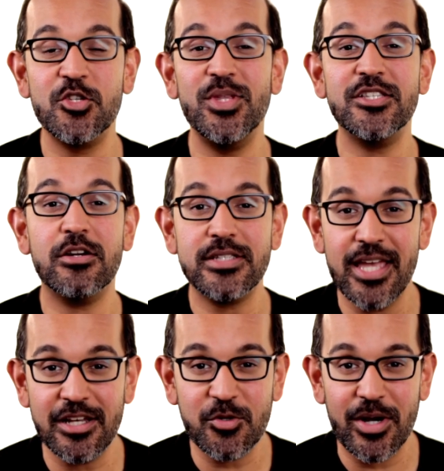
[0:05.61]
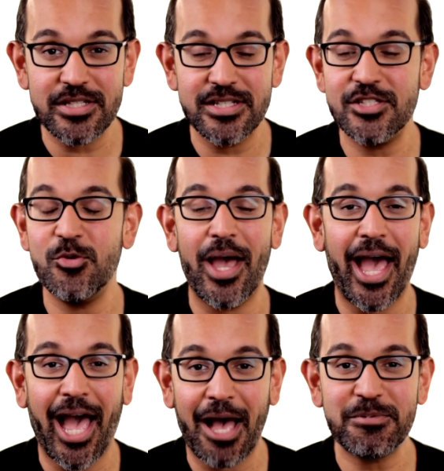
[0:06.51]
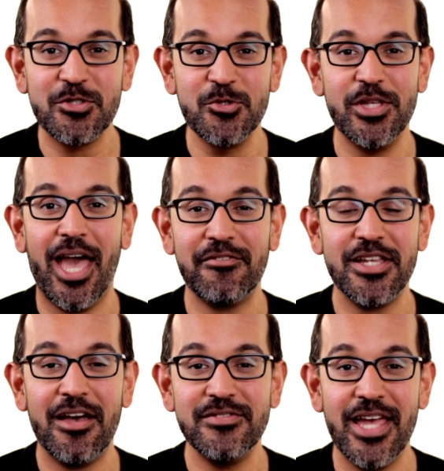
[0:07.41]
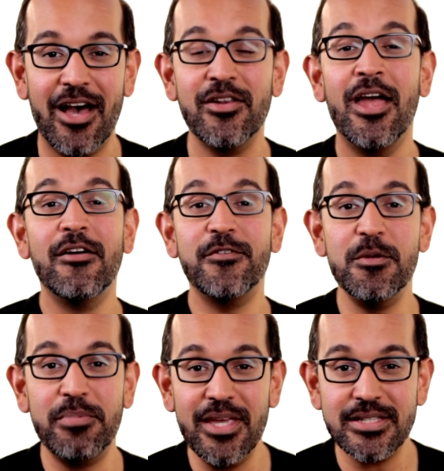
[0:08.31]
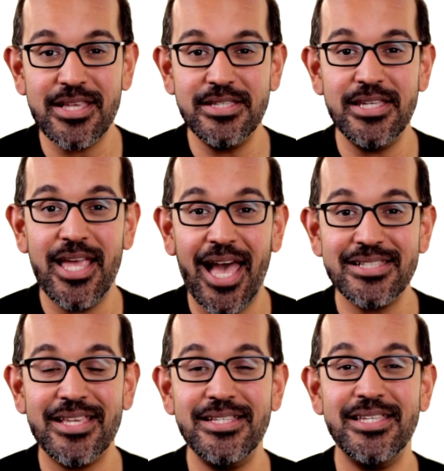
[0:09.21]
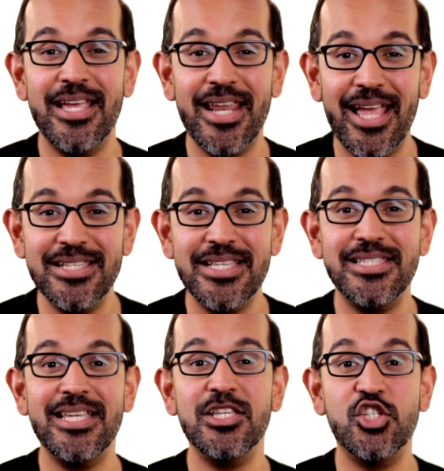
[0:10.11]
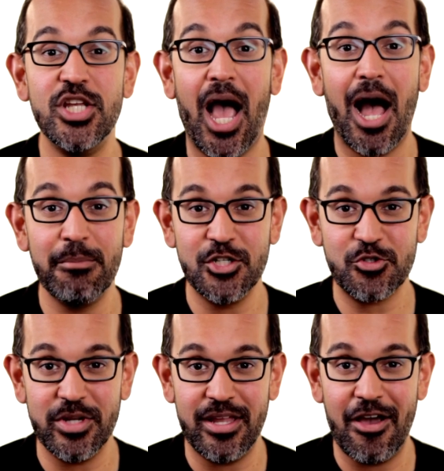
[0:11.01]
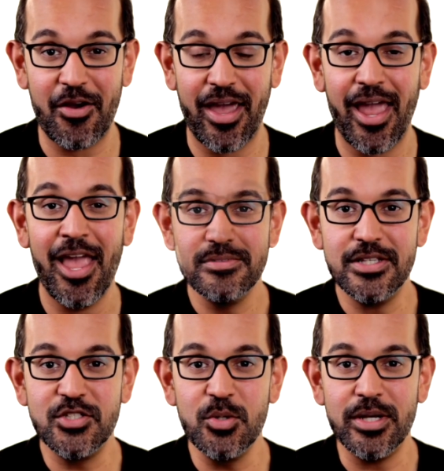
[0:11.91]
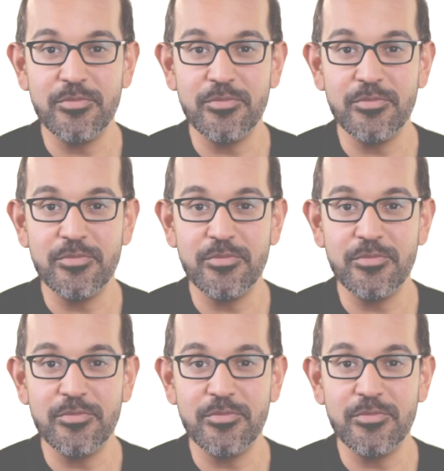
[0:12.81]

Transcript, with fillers: so these are 10 questions you absolutely have to have down for the PSAT, SAT, and ACT geometry, okay? Let's do it.